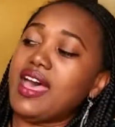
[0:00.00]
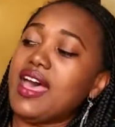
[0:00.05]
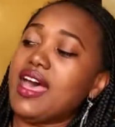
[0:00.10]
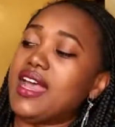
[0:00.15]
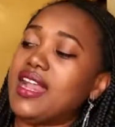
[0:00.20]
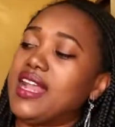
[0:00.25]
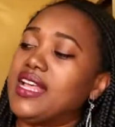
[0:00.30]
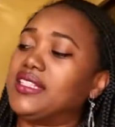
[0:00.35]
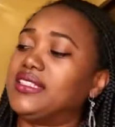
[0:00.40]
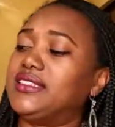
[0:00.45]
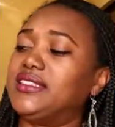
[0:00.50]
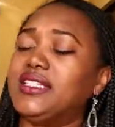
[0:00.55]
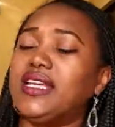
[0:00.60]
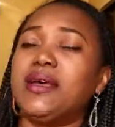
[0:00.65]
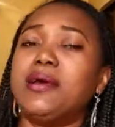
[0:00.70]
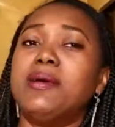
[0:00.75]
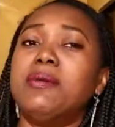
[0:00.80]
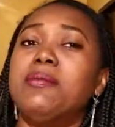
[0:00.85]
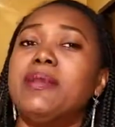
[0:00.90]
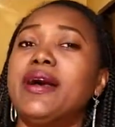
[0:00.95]
And as
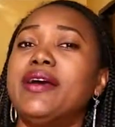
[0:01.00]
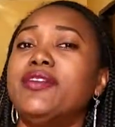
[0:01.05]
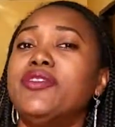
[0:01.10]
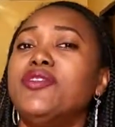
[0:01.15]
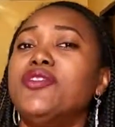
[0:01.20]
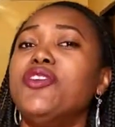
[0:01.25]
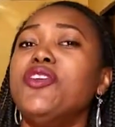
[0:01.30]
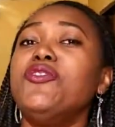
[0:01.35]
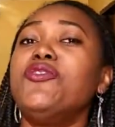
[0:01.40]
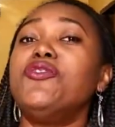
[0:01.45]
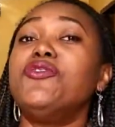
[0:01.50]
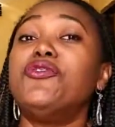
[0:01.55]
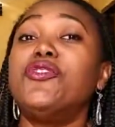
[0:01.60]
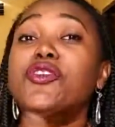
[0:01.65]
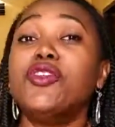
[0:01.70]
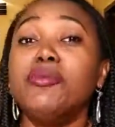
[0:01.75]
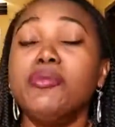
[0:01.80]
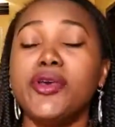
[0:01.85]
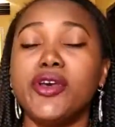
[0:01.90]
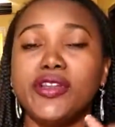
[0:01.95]
I don't know if you
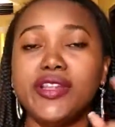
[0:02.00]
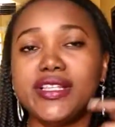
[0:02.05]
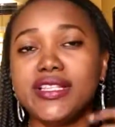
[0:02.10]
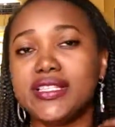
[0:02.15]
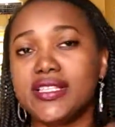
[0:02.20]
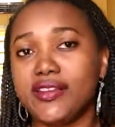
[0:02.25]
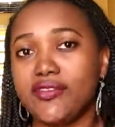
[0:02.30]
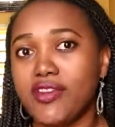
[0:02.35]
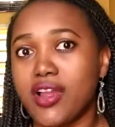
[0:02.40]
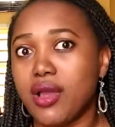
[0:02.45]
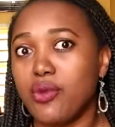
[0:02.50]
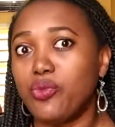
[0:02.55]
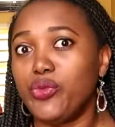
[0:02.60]
follow me on Instagram,